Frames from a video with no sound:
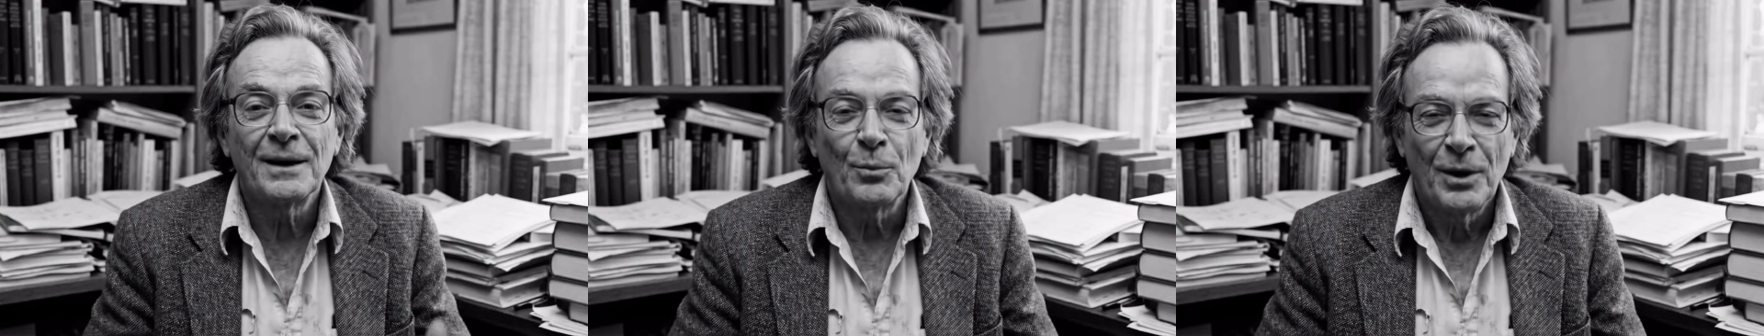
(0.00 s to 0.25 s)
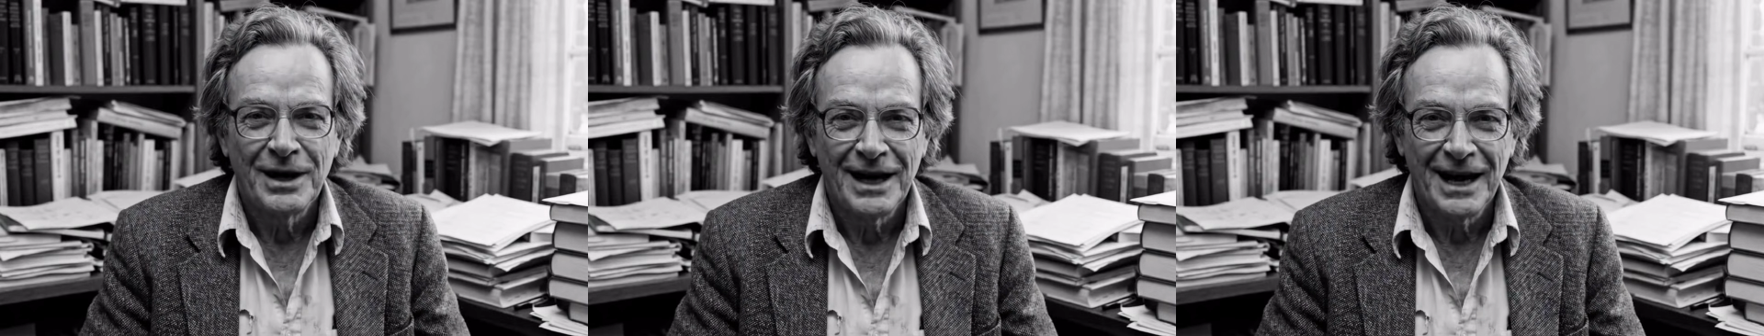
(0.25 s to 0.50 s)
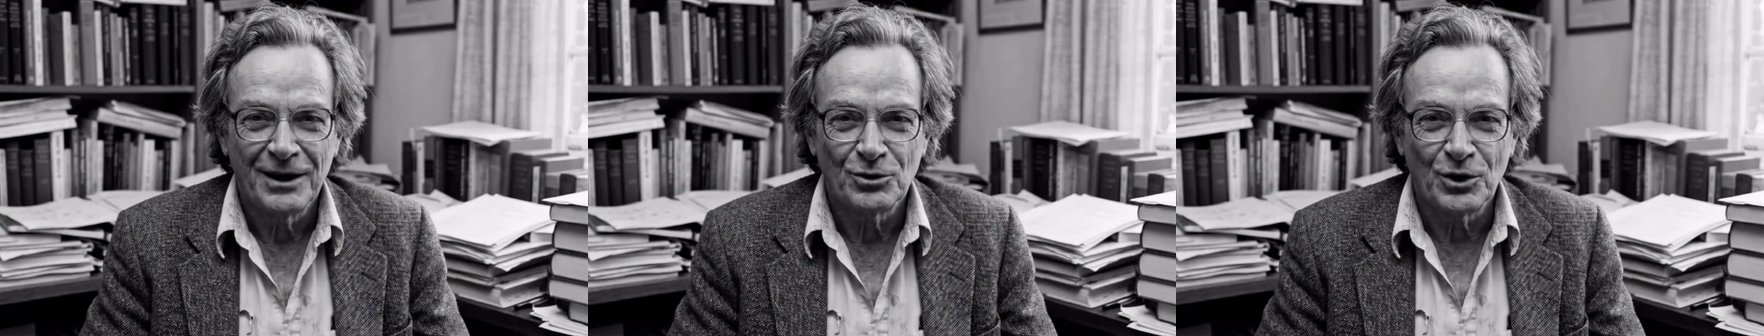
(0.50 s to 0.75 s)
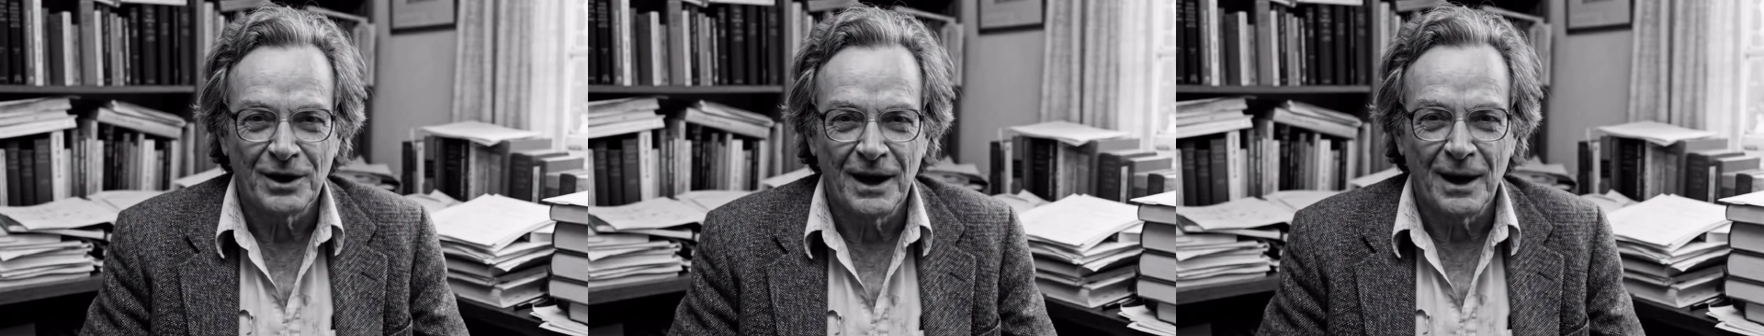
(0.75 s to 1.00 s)
We can't
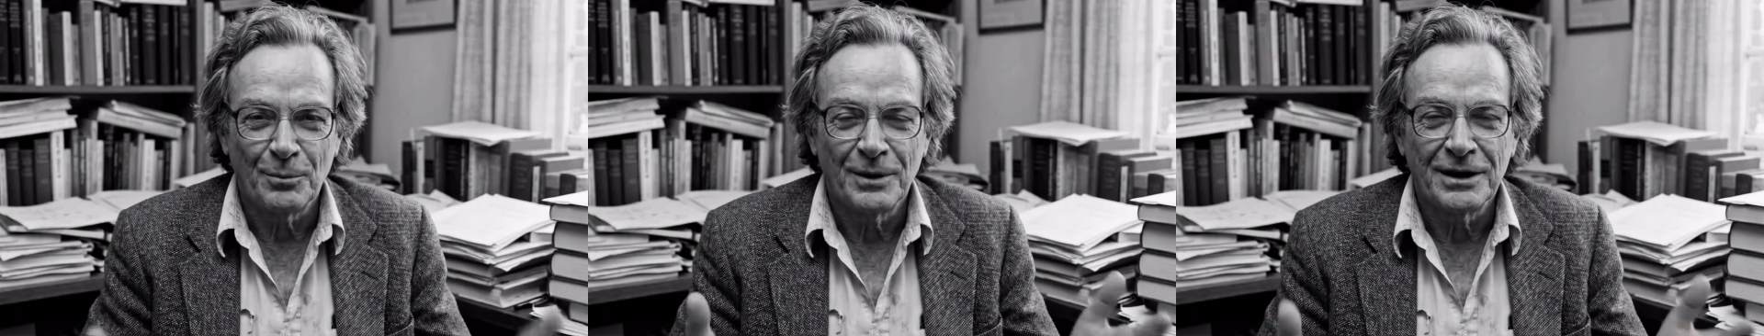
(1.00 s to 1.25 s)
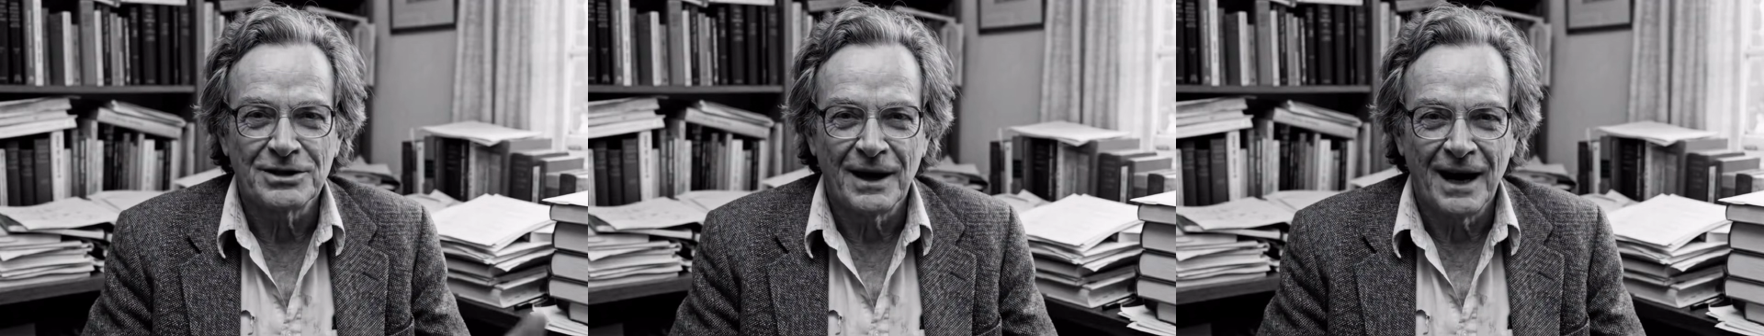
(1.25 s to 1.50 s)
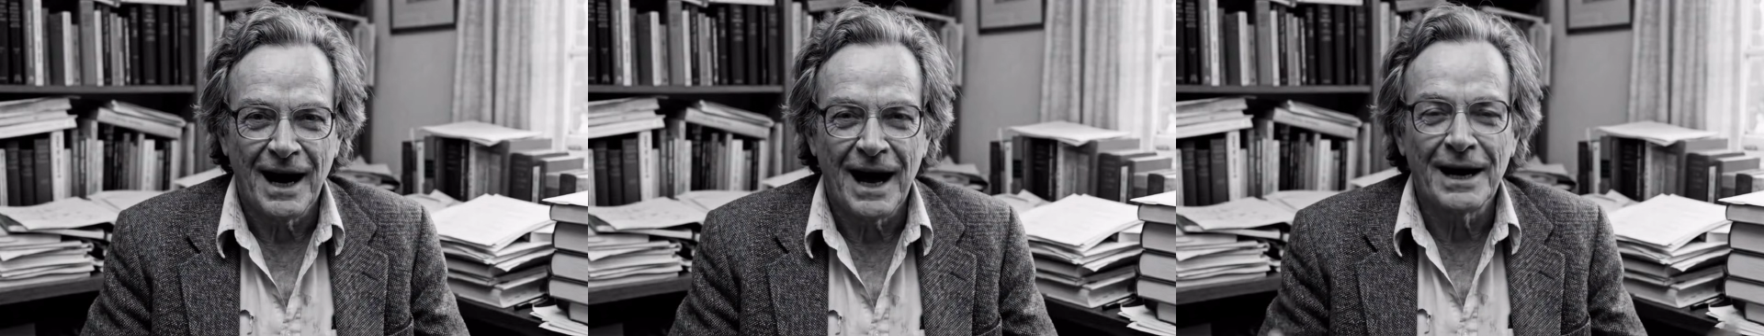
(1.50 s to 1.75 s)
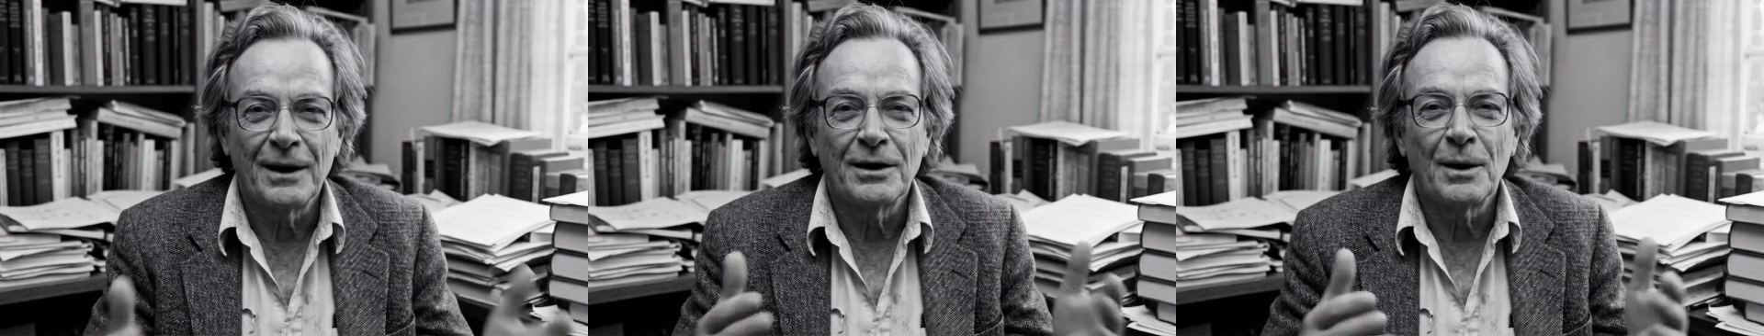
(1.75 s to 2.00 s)
look up into
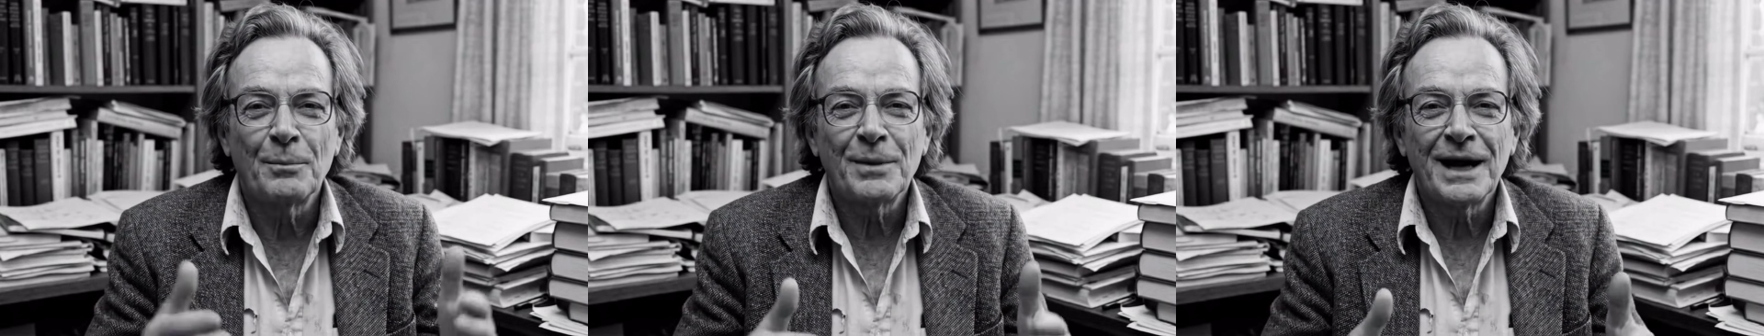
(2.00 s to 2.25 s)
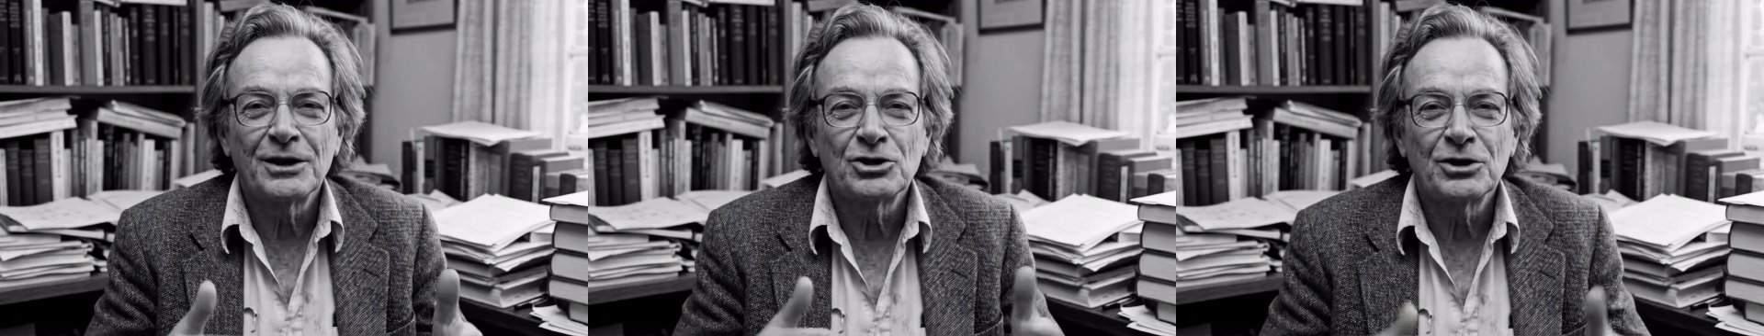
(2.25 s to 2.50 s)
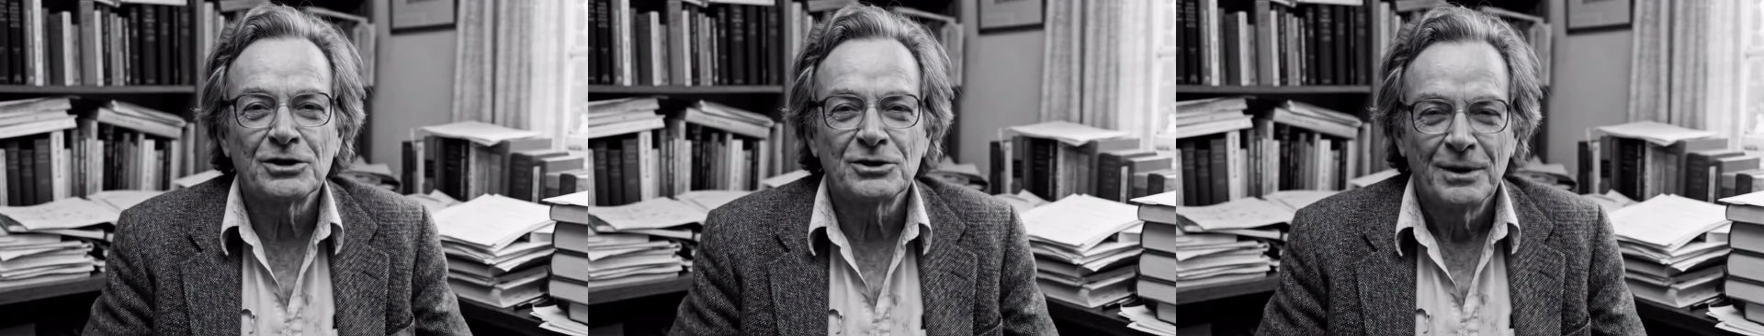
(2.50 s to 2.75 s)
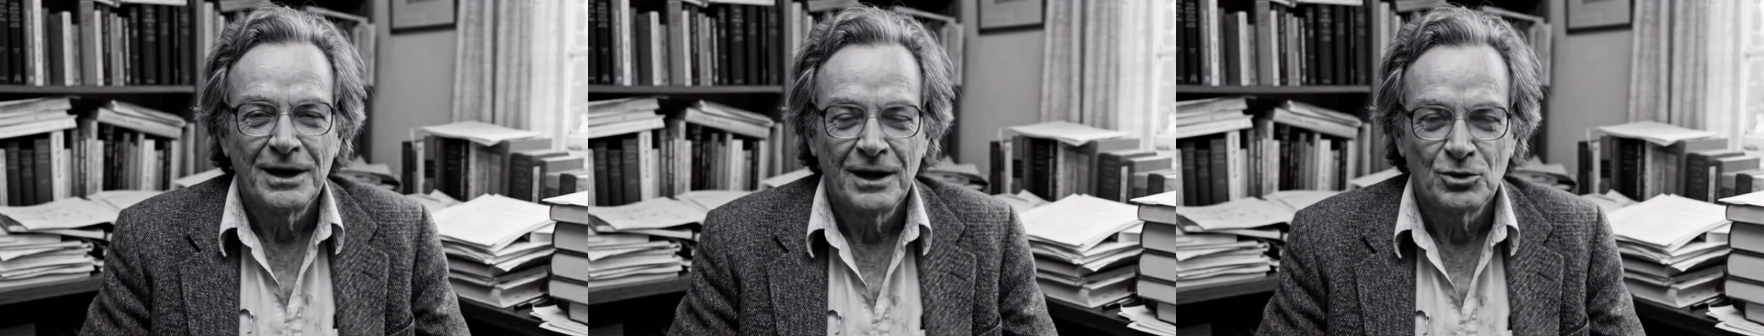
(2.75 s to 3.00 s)
higher dimensions
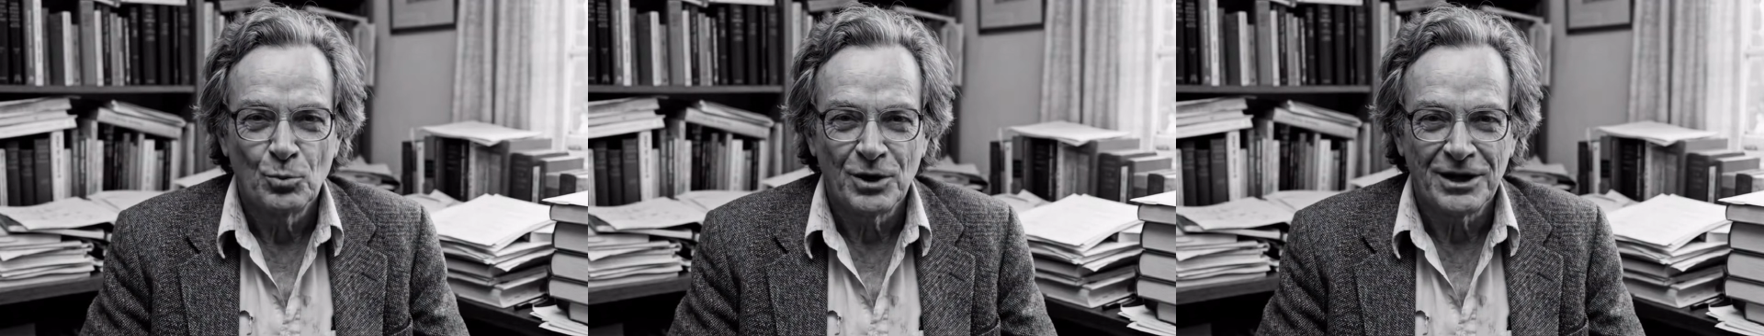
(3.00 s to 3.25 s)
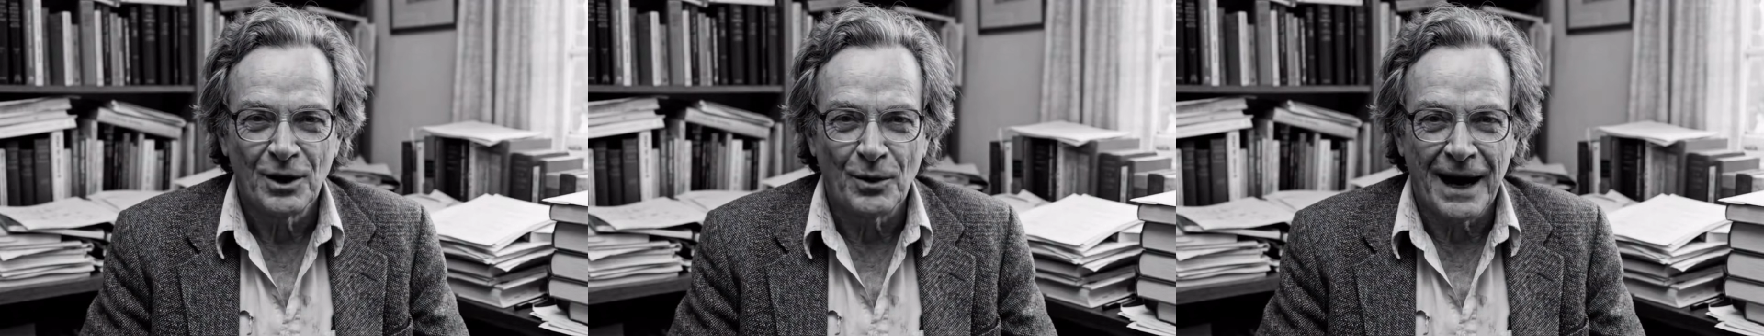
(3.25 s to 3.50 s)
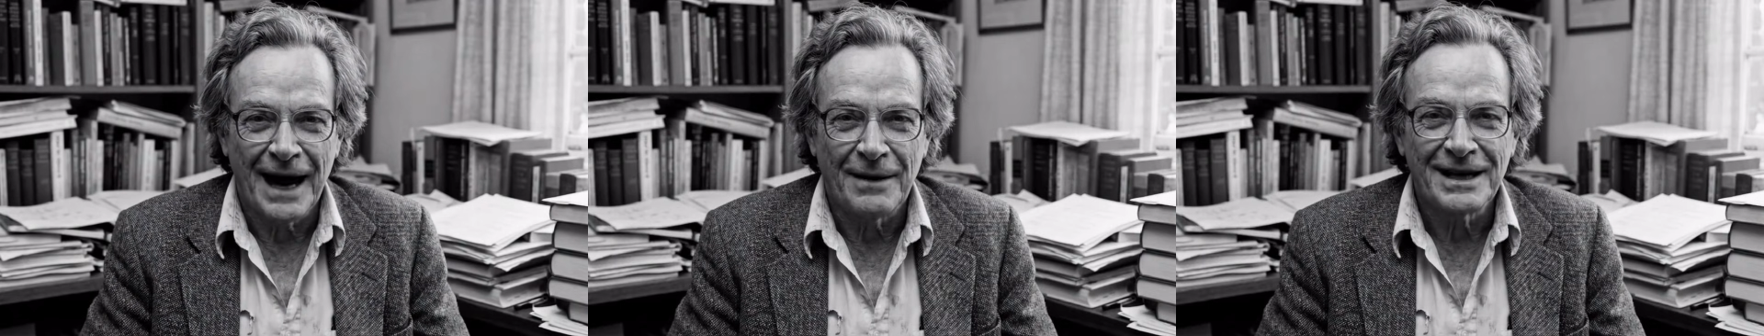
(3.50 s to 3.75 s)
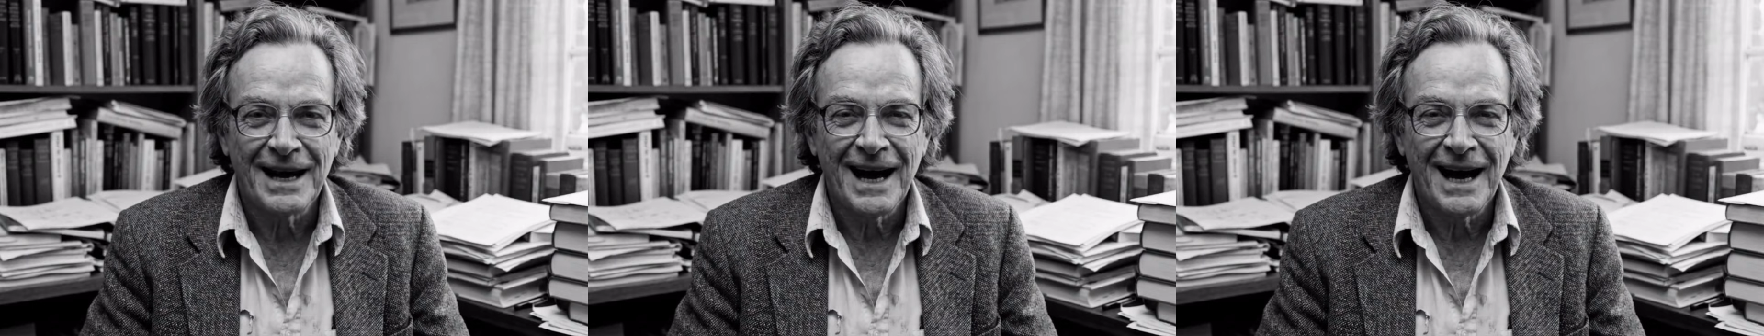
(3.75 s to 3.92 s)
because we don't have the